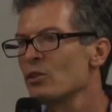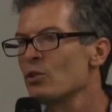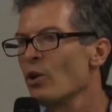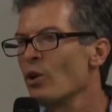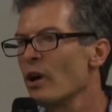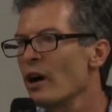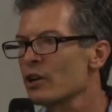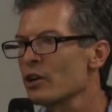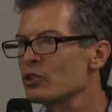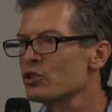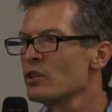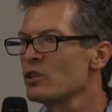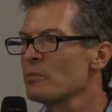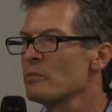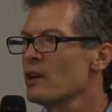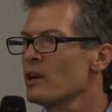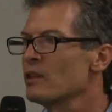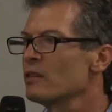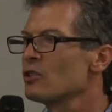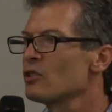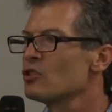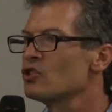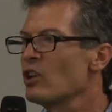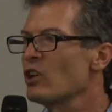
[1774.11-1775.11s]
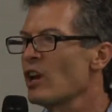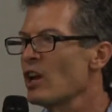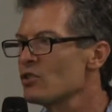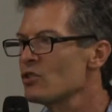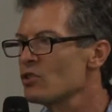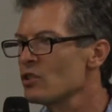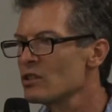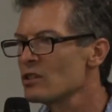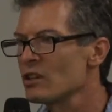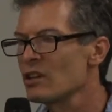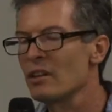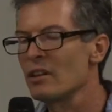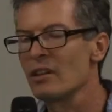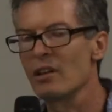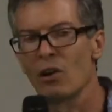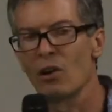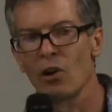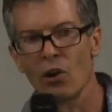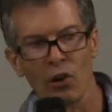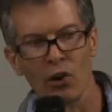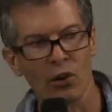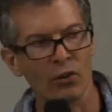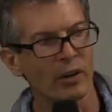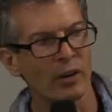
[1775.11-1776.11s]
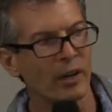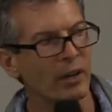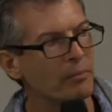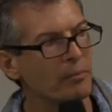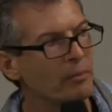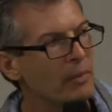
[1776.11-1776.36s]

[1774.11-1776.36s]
to actually make the changes in the long run.